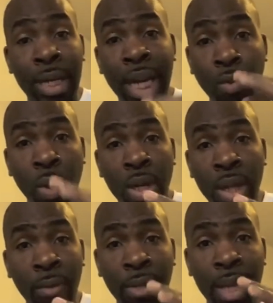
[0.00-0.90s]
That's one of the
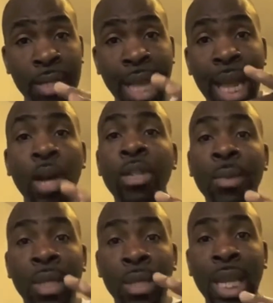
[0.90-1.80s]
things that helps me
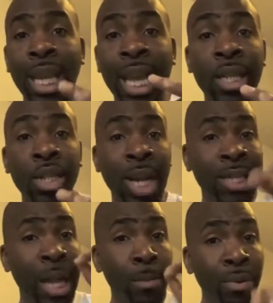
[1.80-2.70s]
to stay energized.
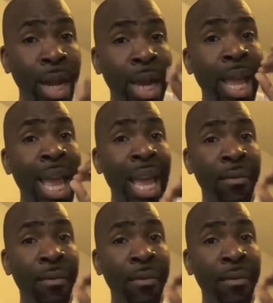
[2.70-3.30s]
I pray every